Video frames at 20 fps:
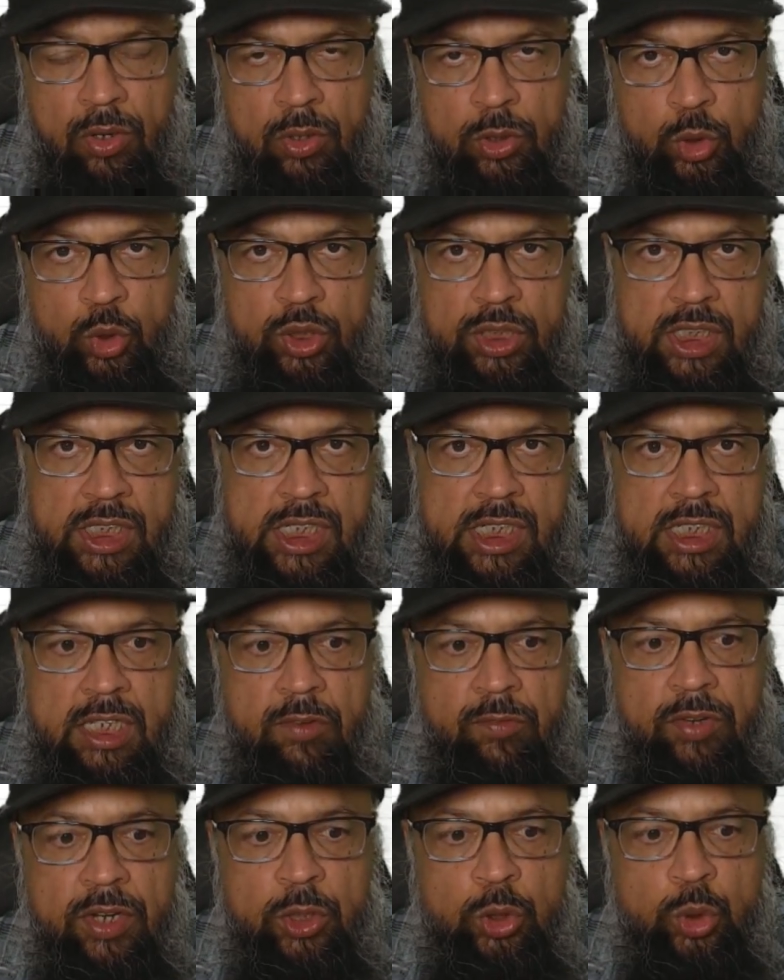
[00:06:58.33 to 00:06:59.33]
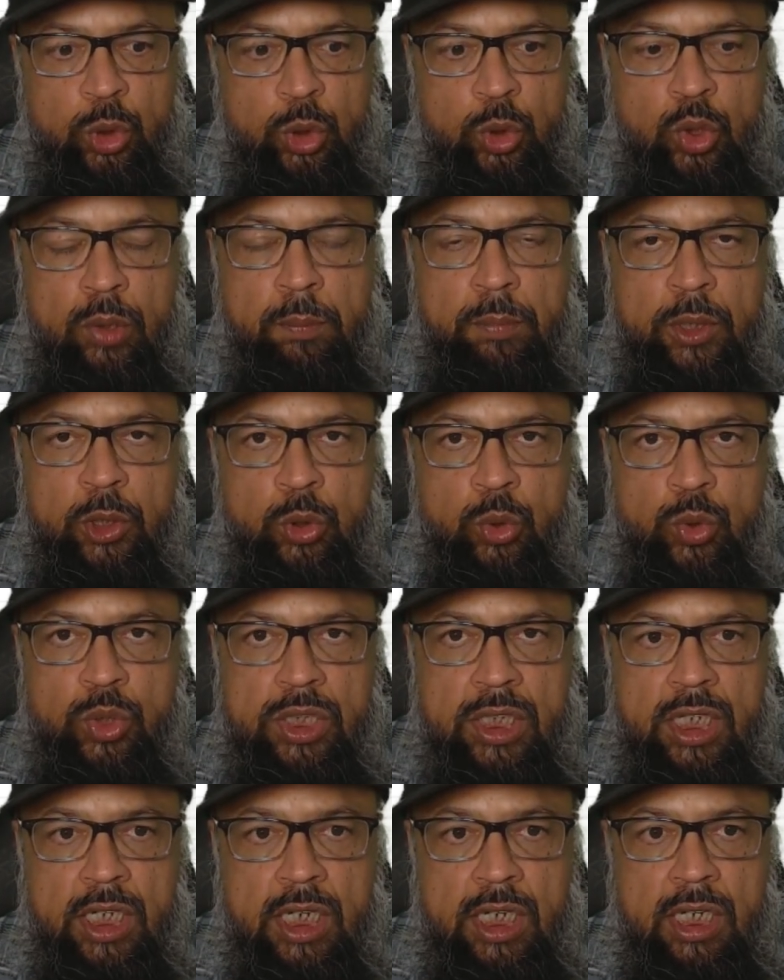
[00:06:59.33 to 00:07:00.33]
So this is the way you should be
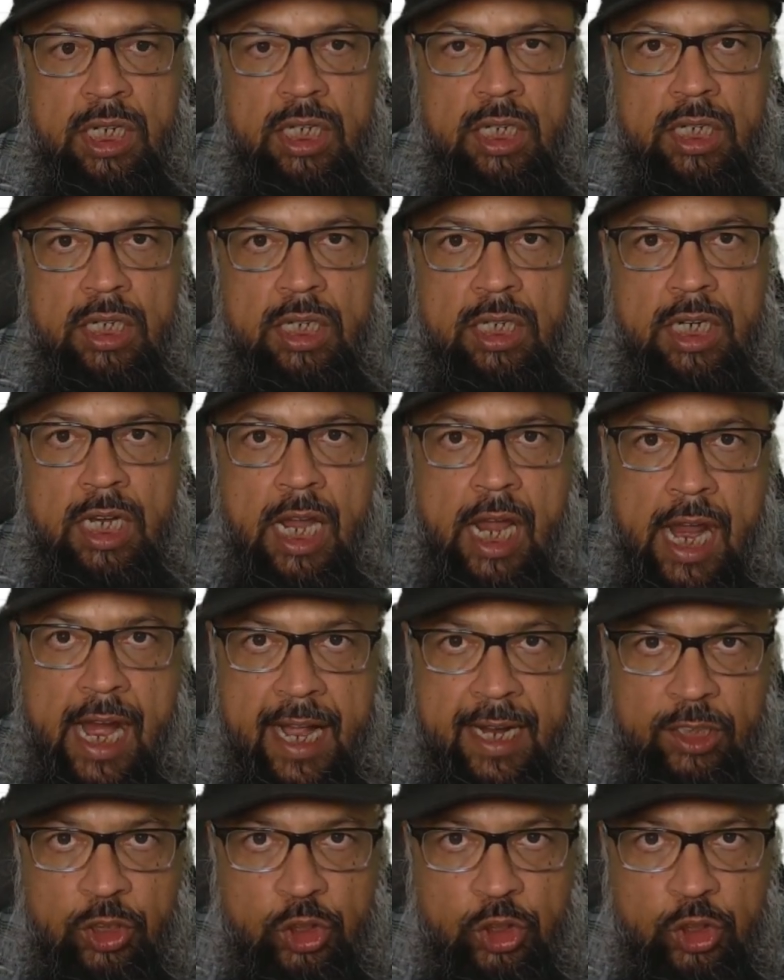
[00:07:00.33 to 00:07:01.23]
using add